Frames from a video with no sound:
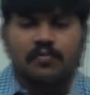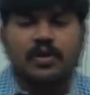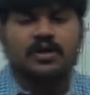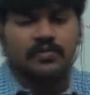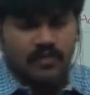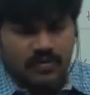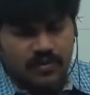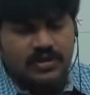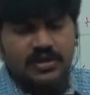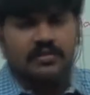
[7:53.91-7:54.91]

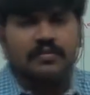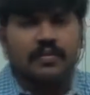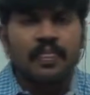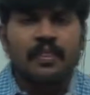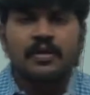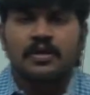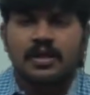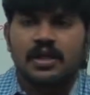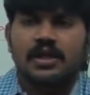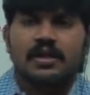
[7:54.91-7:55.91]
1.1 version.
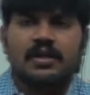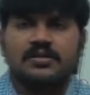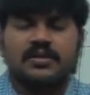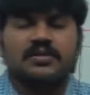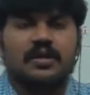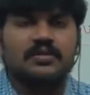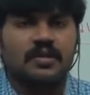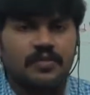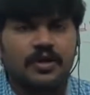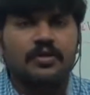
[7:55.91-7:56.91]
Inner classes
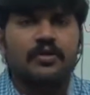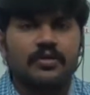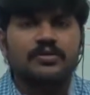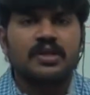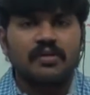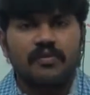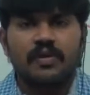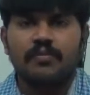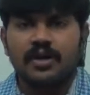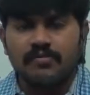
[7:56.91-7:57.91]
concept introduced in
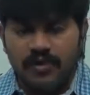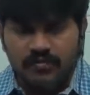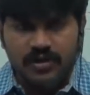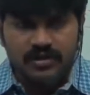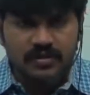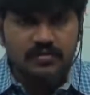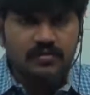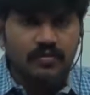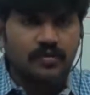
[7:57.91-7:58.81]
1.1 version